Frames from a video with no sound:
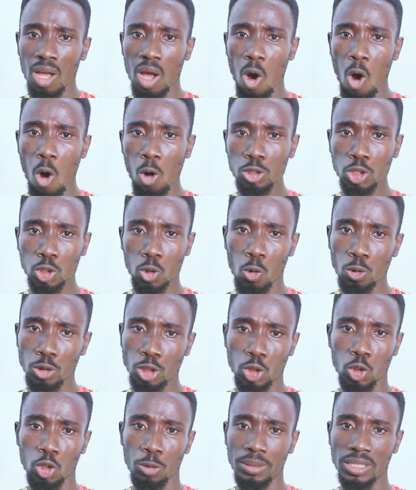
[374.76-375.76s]
all schools
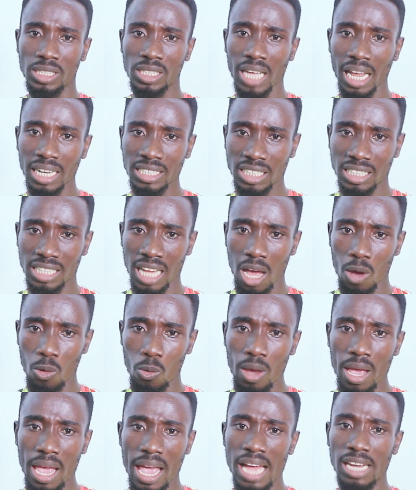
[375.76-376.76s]
should be shut
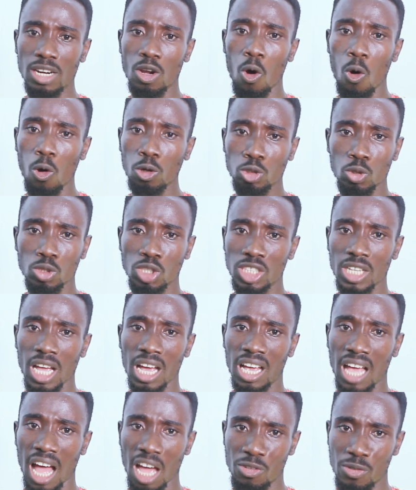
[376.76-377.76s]
down, and all
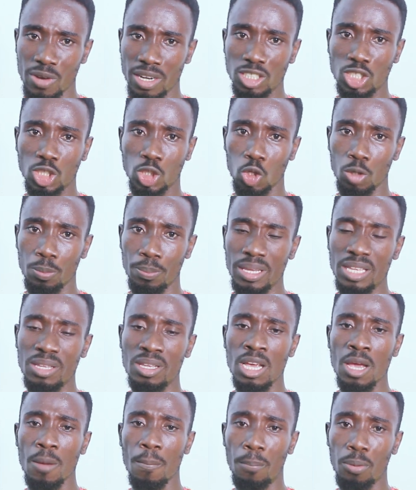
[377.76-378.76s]
social gatherings should be
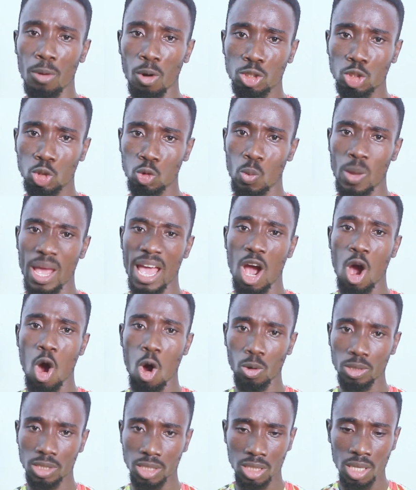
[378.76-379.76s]
brought to a
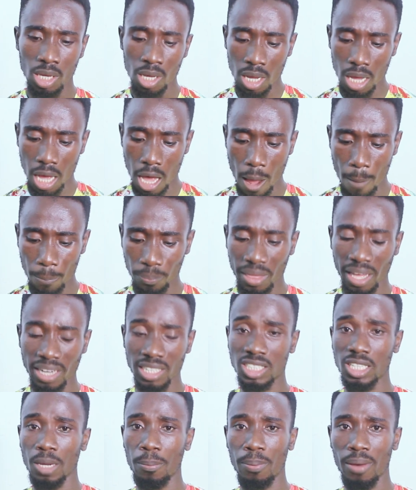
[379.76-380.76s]
halt. Um, that
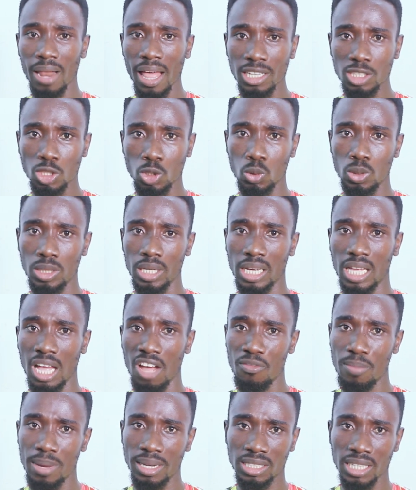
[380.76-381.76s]
is a plus to the
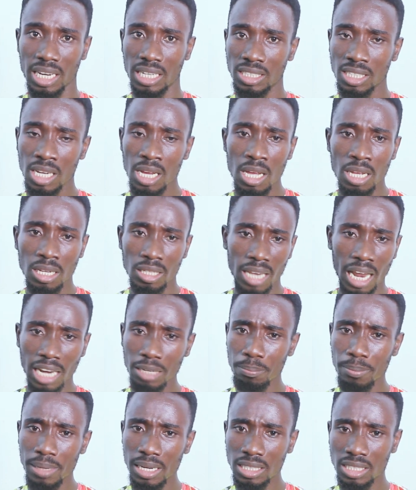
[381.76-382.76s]
government, and
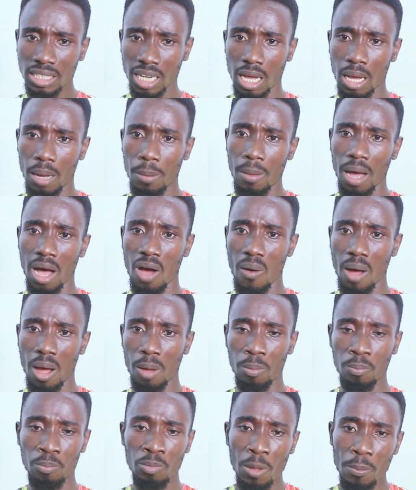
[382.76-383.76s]
that made um,
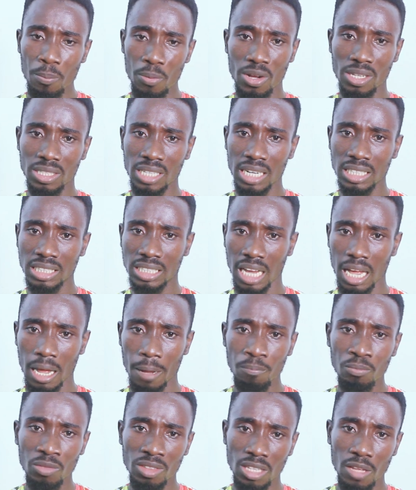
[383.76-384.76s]
our
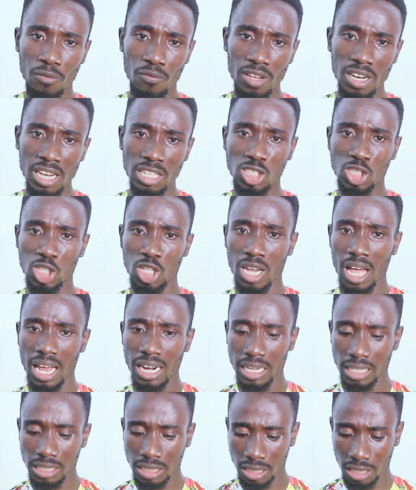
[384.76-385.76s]
presenter, the village
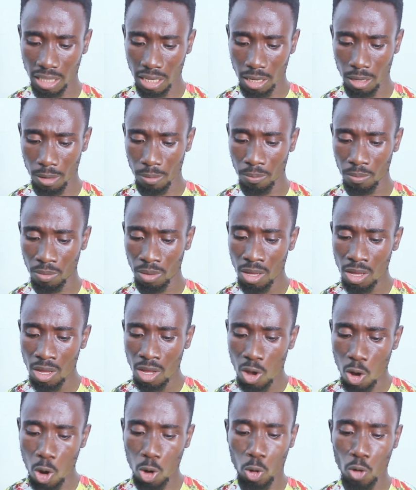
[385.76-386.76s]
journalist um,
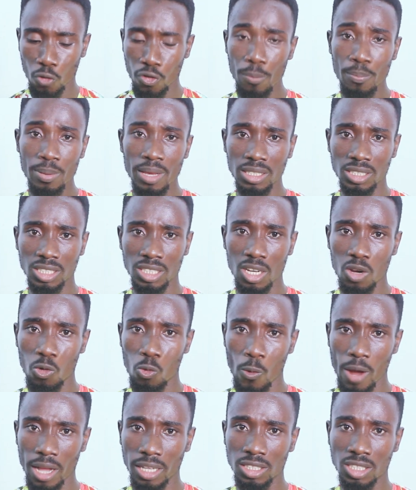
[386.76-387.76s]
Okrofi P S E,
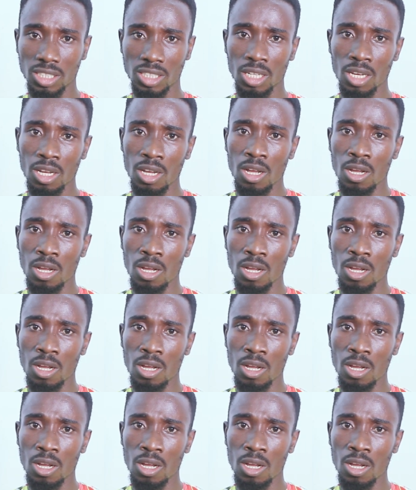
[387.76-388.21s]
went